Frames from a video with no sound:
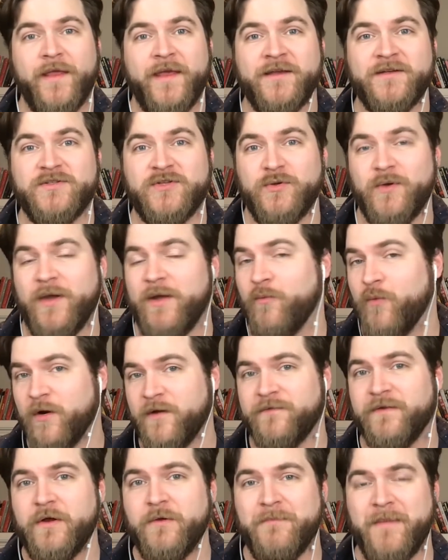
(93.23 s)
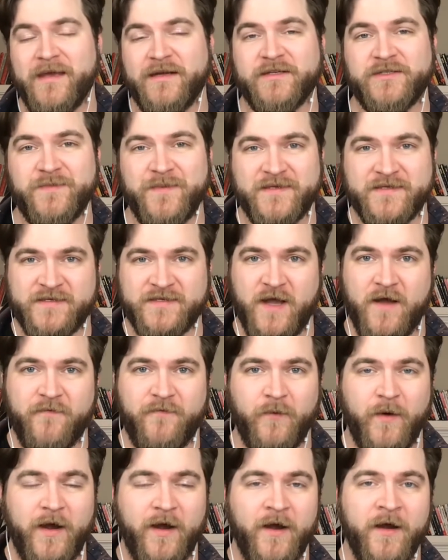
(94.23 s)
into a workflow management
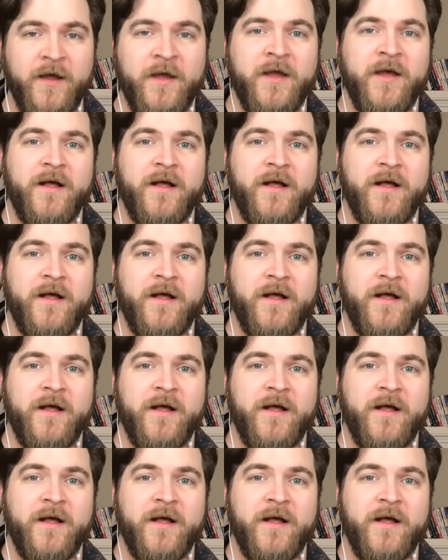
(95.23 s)
software